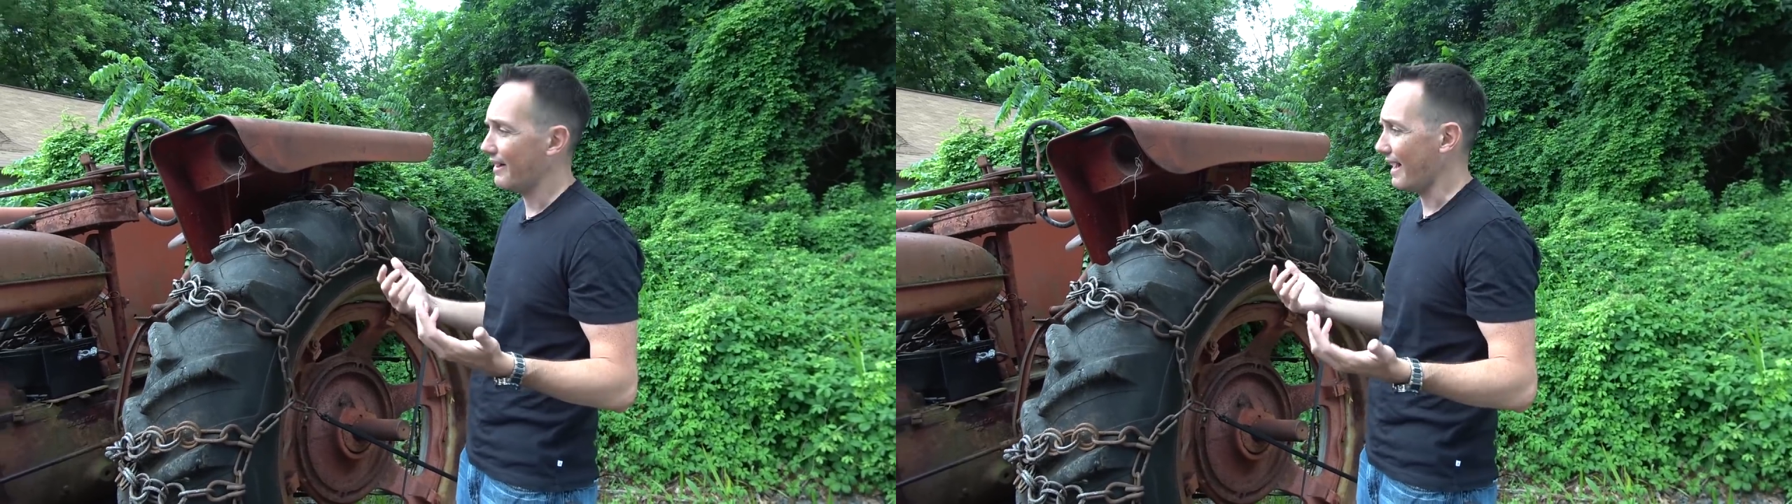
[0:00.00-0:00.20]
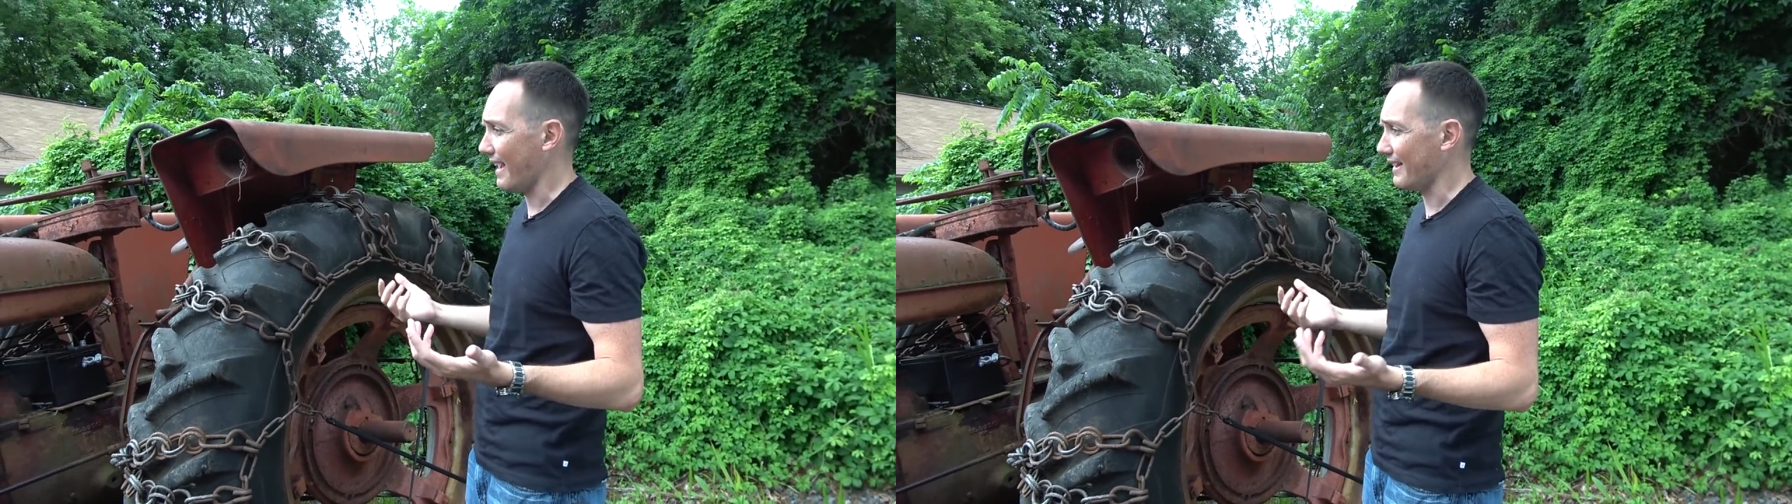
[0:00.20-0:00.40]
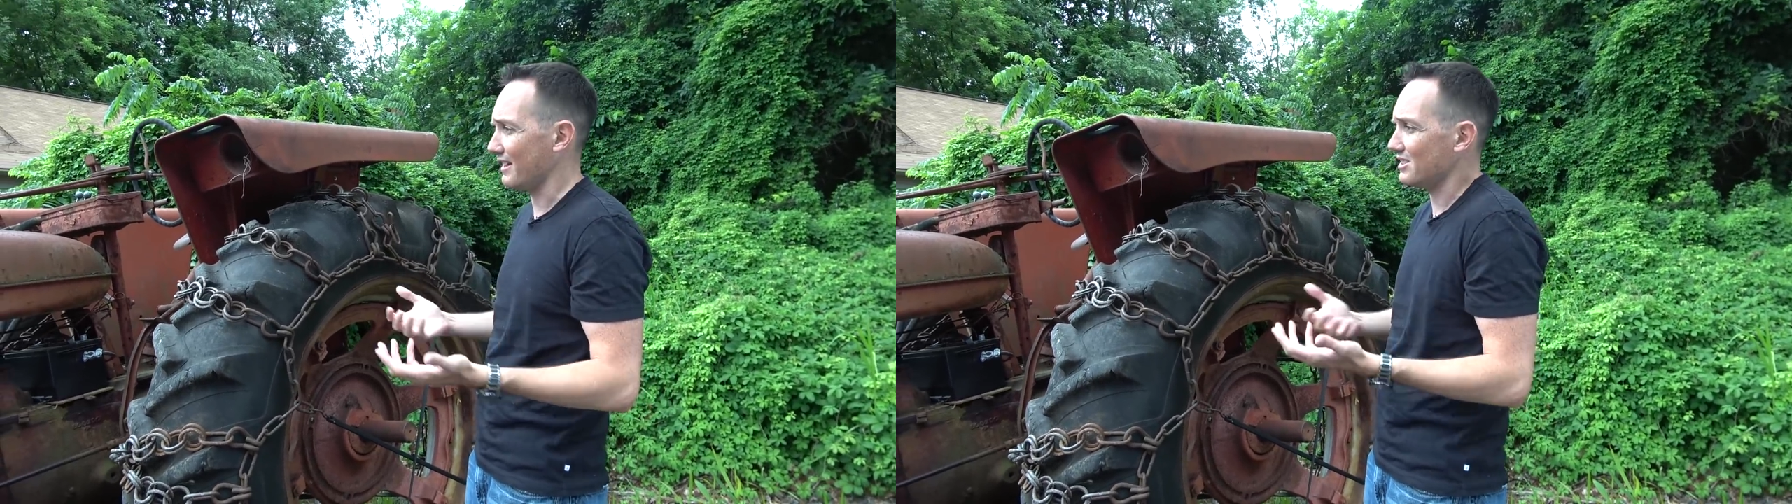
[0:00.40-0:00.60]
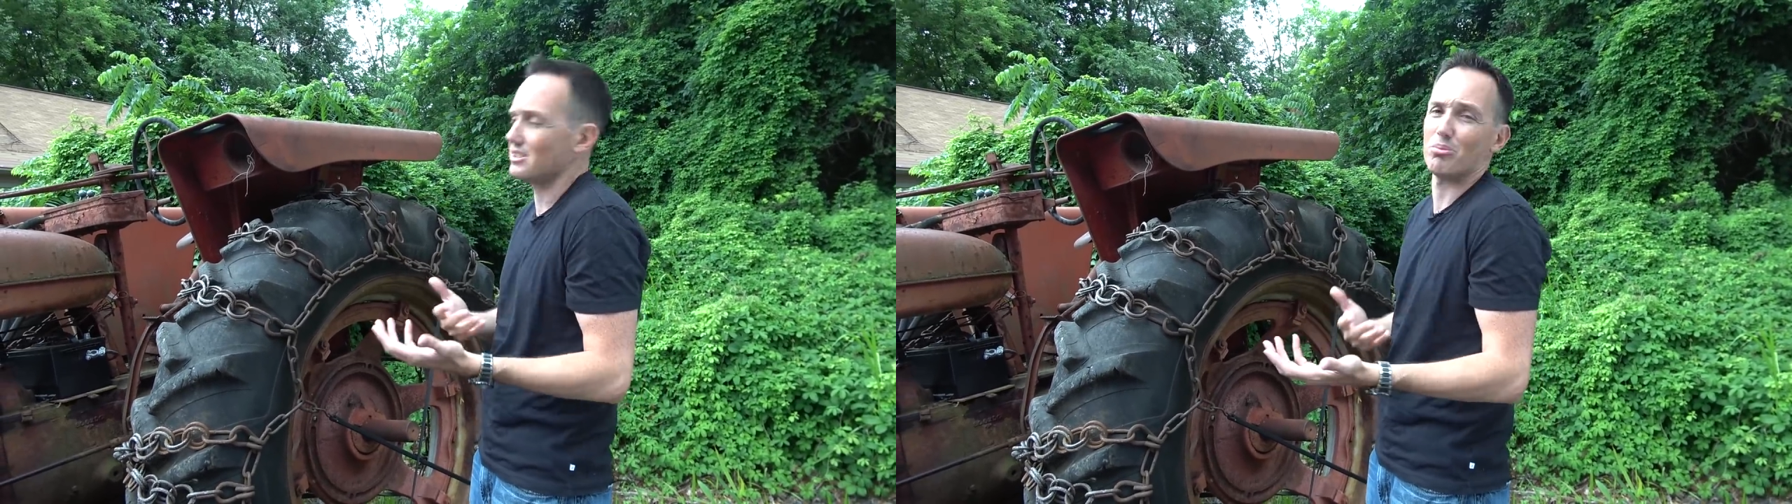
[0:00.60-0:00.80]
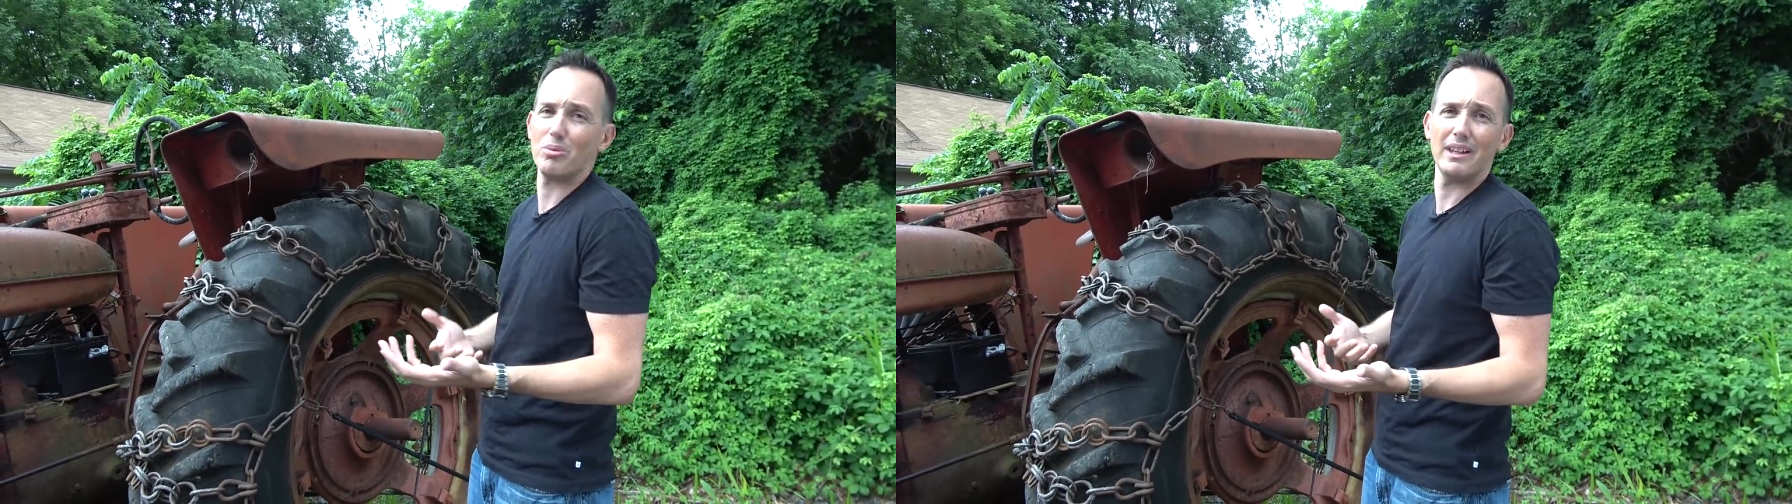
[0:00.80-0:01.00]
and I just
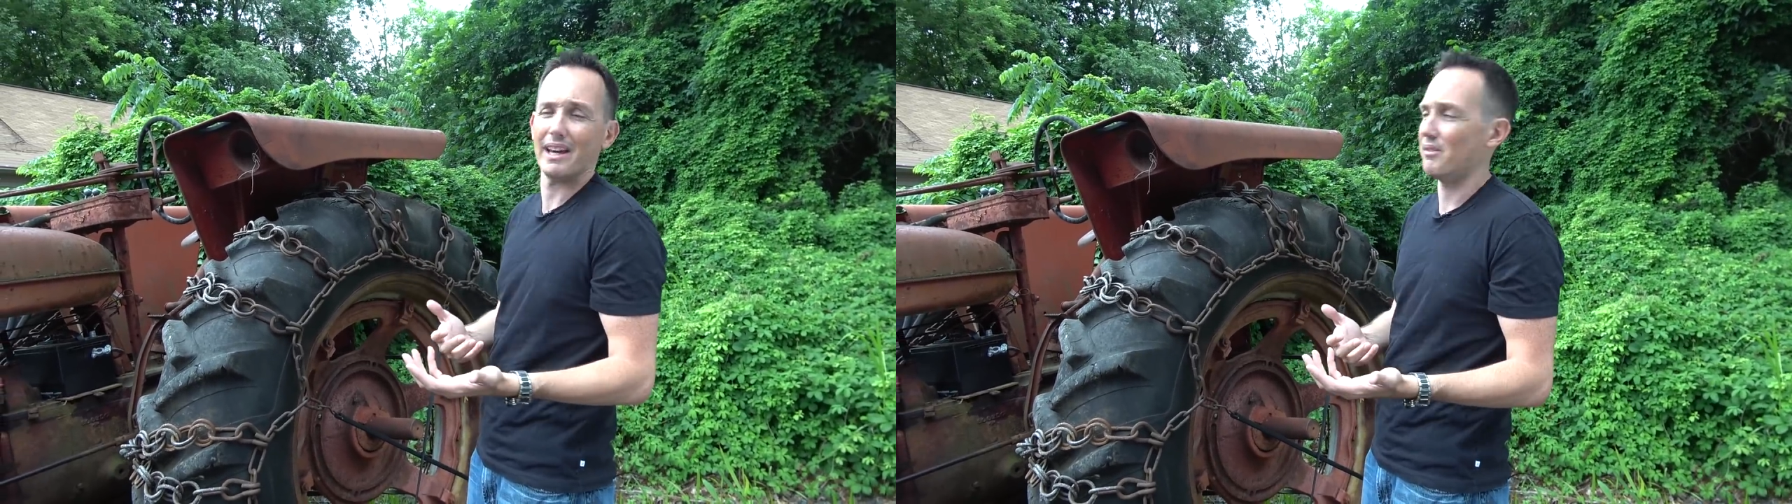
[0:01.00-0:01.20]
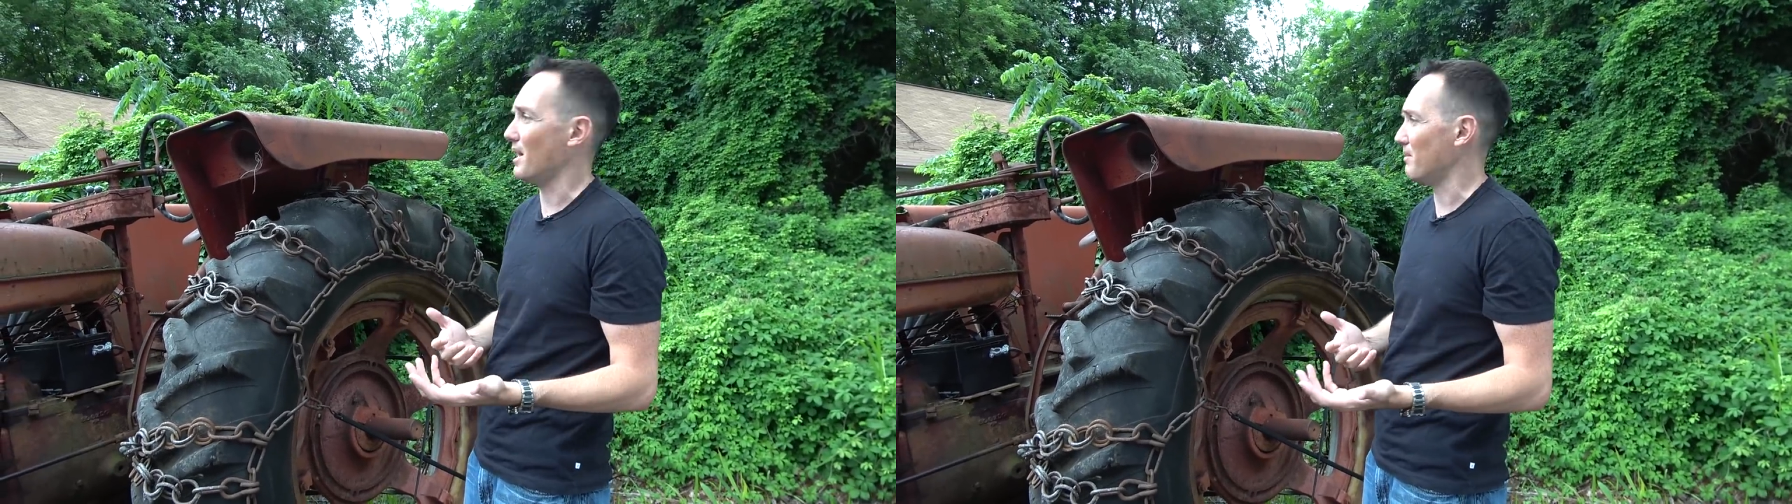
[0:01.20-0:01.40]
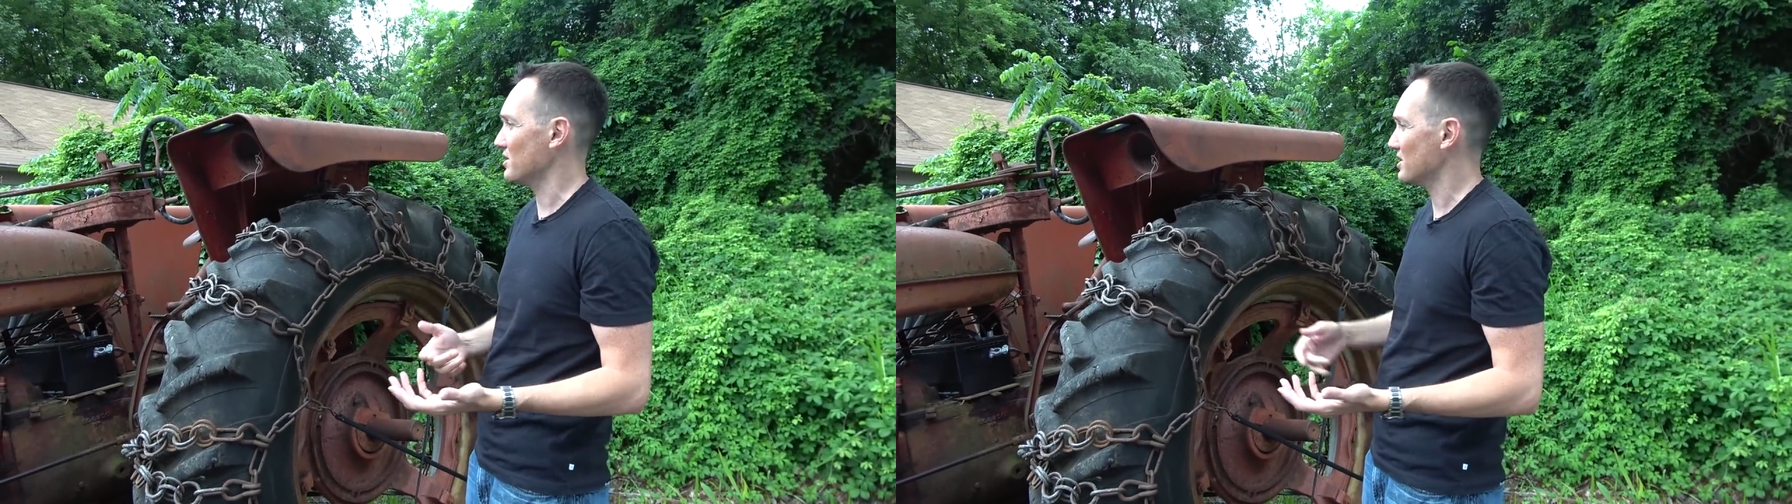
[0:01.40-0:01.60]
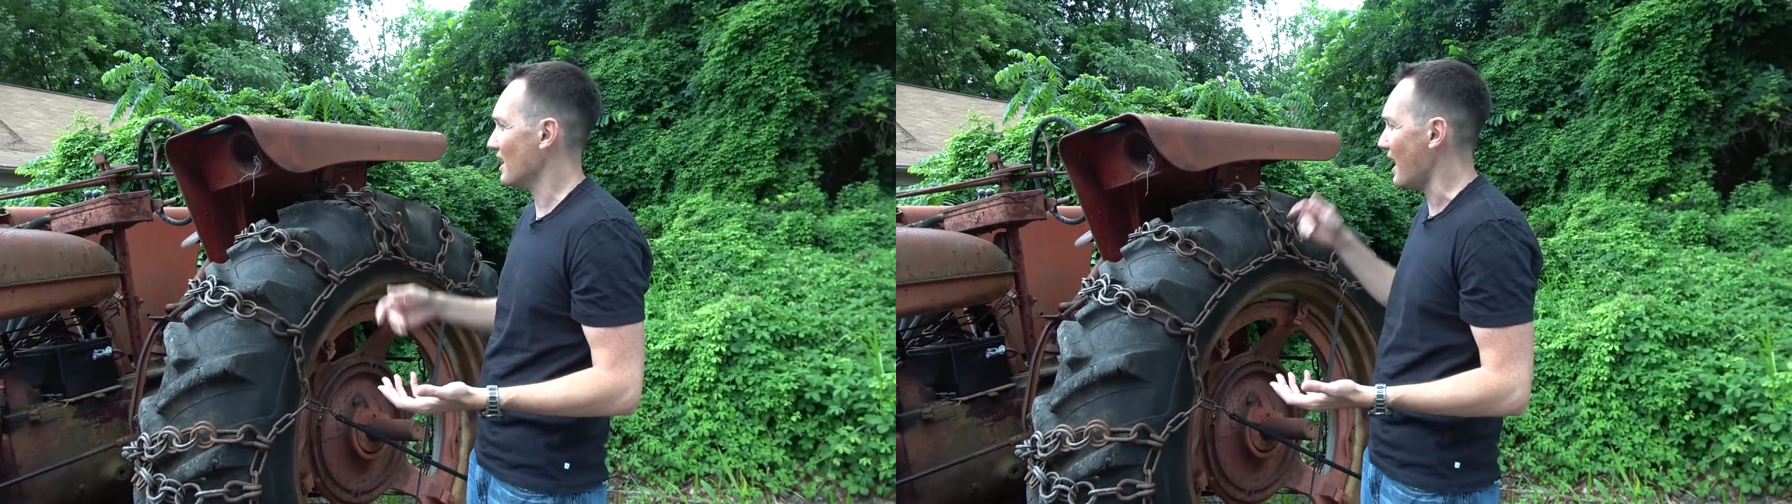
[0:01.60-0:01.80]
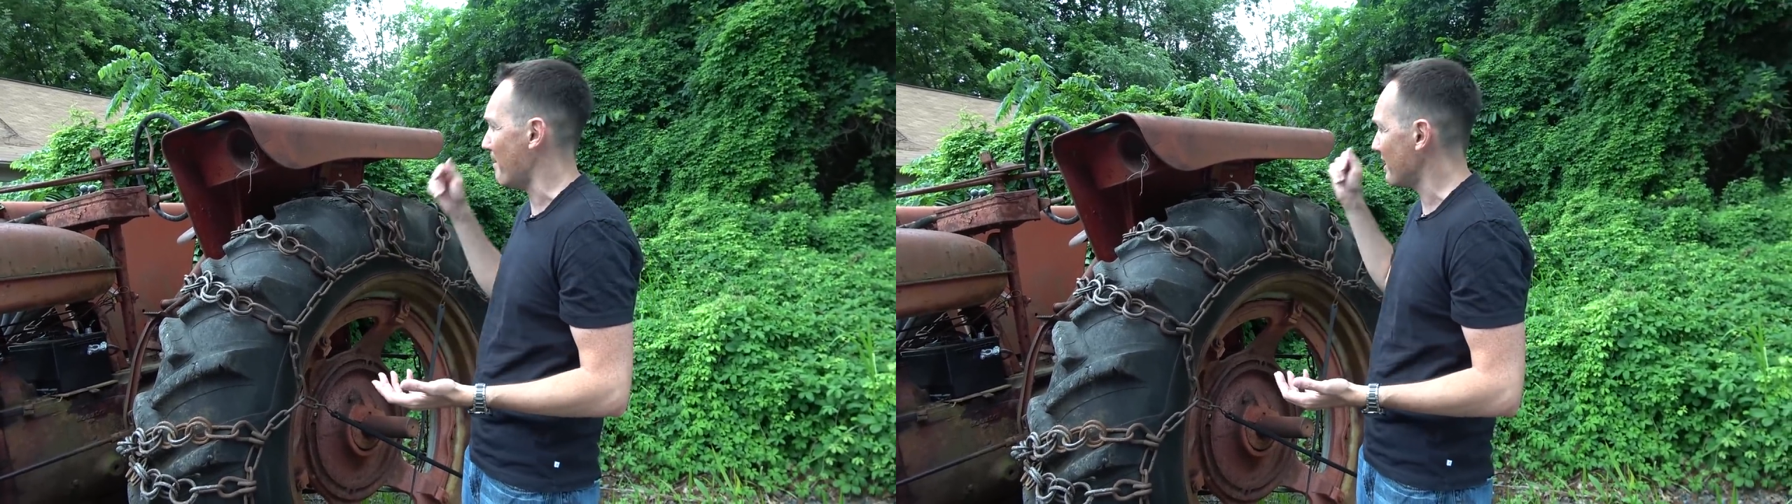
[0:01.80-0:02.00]
don't really have that much
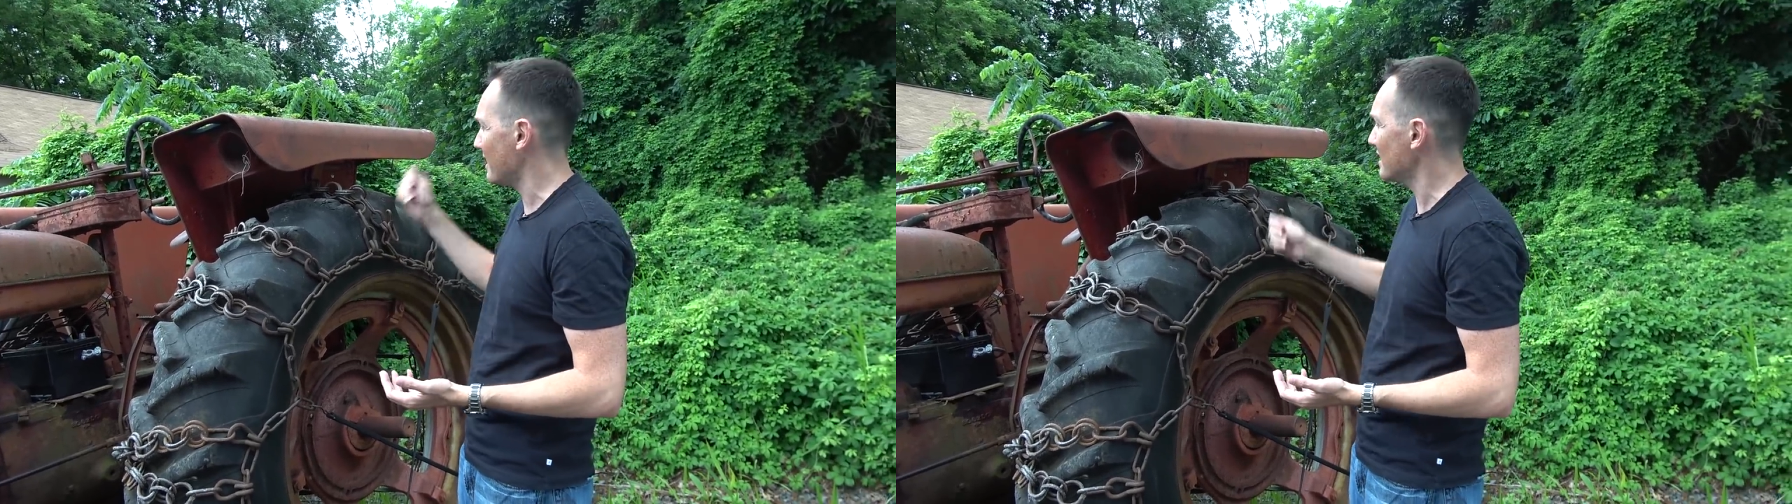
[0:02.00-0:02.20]
time. And